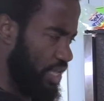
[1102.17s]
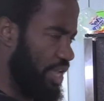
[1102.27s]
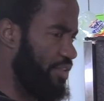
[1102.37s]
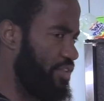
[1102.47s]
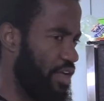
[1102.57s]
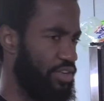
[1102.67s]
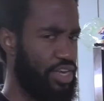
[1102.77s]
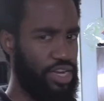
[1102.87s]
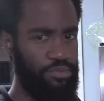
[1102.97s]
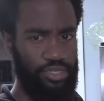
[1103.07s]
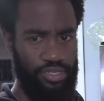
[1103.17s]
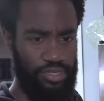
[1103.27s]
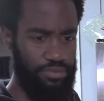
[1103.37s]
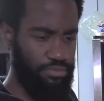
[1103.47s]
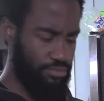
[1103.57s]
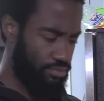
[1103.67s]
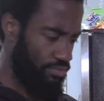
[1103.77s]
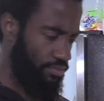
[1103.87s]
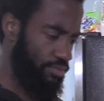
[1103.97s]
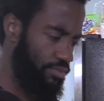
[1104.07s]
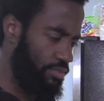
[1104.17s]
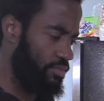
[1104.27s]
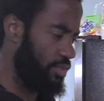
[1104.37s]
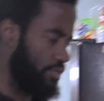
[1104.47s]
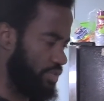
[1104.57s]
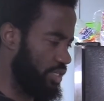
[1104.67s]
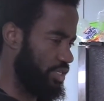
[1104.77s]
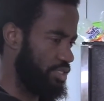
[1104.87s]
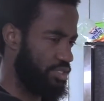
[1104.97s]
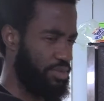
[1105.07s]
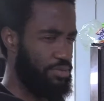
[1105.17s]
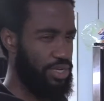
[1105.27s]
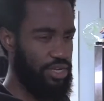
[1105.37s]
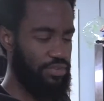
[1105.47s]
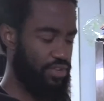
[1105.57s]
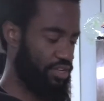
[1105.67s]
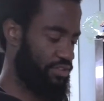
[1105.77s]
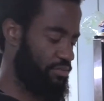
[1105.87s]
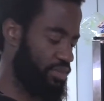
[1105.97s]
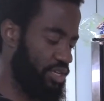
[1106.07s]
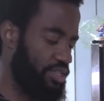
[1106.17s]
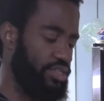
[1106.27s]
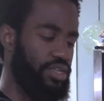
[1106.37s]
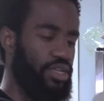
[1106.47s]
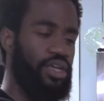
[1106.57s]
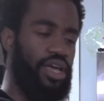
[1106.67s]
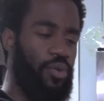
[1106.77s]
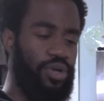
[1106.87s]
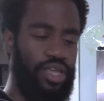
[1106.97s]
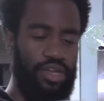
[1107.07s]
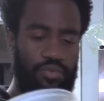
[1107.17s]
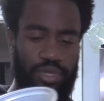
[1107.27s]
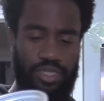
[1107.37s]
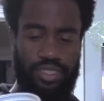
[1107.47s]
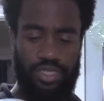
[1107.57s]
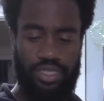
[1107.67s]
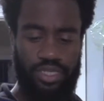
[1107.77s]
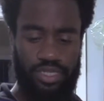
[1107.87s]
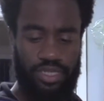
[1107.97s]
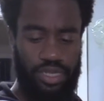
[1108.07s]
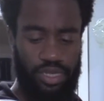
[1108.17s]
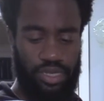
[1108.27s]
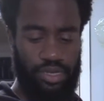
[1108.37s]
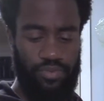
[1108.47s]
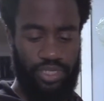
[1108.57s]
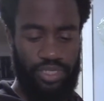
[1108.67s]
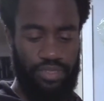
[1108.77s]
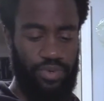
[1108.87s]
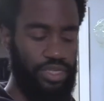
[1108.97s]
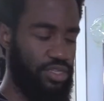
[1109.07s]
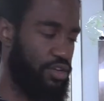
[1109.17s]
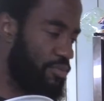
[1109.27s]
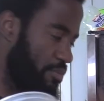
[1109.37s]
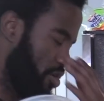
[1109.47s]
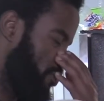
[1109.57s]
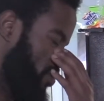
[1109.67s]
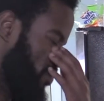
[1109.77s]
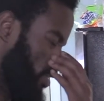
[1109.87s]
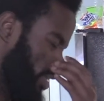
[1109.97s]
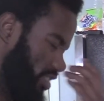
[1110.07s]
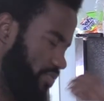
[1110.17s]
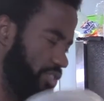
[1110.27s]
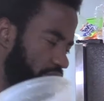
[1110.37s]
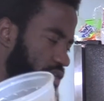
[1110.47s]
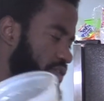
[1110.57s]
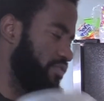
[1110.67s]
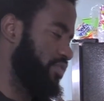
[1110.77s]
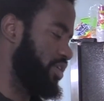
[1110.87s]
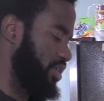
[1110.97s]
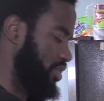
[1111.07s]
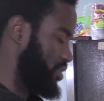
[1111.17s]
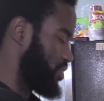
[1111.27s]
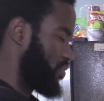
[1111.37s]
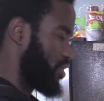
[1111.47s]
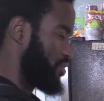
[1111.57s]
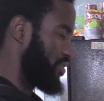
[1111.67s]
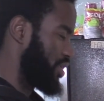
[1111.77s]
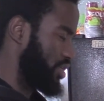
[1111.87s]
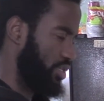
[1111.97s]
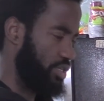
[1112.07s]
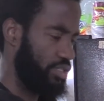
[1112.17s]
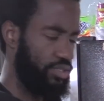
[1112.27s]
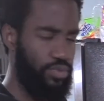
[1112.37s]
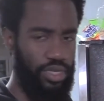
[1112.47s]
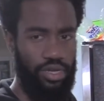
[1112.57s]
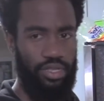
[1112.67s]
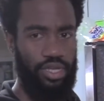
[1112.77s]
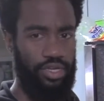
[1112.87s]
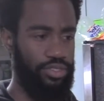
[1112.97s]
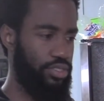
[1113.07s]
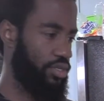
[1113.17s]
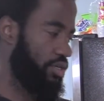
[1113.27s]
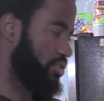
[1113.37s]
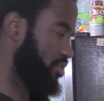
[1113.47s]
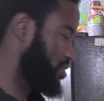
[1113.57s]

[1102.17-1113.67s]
85 to 90% of the list, maybe 95. But I went ahead and rinsed this rice off, my parboiled rice, rinsed it off till the water ran clear. Just want to get all that extra starch so